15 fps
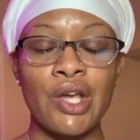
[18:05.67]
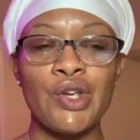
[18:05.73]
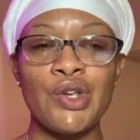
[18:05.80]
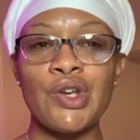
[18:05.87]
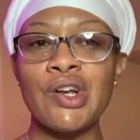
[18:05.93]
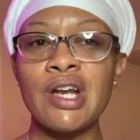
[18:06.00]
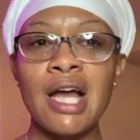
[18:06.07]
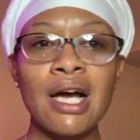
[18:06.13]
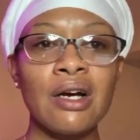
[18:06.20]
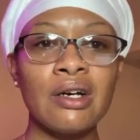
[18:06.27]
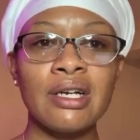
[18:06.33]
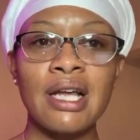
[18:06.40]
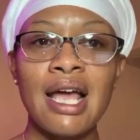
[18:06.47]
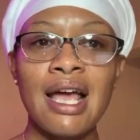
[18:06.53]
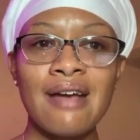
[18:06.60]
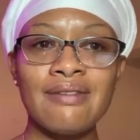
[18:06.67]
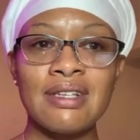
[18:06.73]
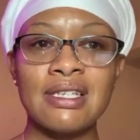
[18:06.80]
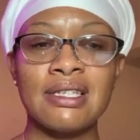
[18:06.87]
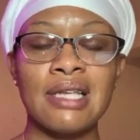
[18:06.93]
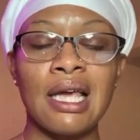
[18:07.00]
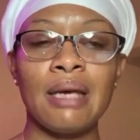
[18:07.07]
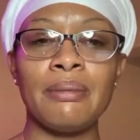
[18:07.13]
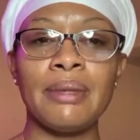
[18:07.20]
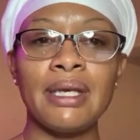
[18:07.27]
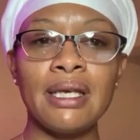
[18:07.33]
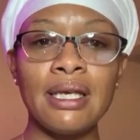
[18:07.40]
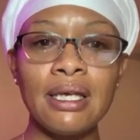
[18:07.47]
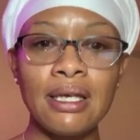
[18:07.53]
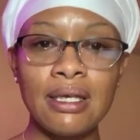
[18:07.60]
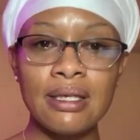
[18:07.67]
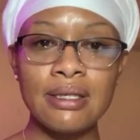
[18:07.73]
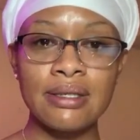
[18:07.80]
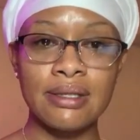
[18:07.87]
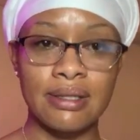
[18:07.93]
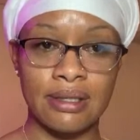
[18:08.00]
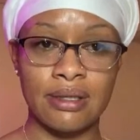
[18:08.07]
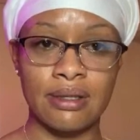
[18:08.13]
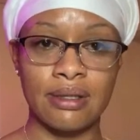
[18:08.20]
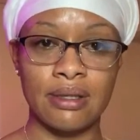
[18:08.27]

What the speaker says: you're not going to have the same ease